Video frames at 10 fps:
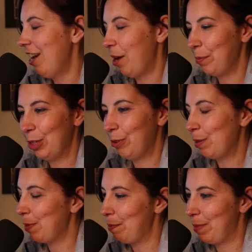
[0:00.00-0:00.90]
I'm
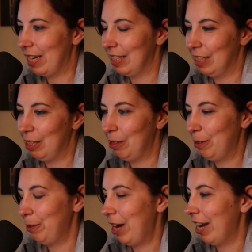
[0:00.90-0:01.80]
doing my best
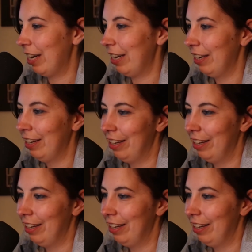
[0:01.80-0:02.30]
to edit